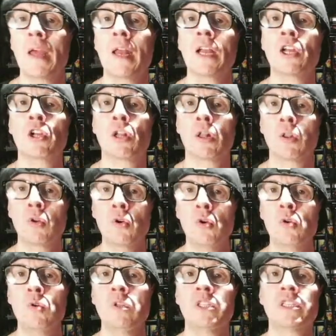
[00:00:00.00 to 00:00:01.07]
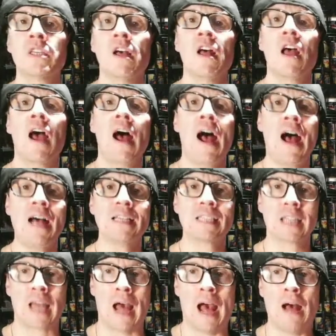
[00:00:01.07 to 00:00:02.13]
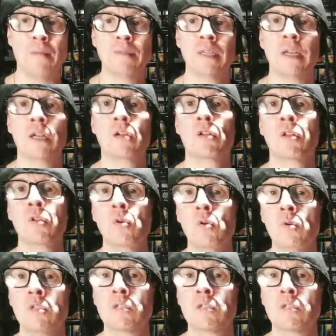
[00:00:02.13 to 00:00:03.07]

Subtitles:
It includes HasLabs, it includes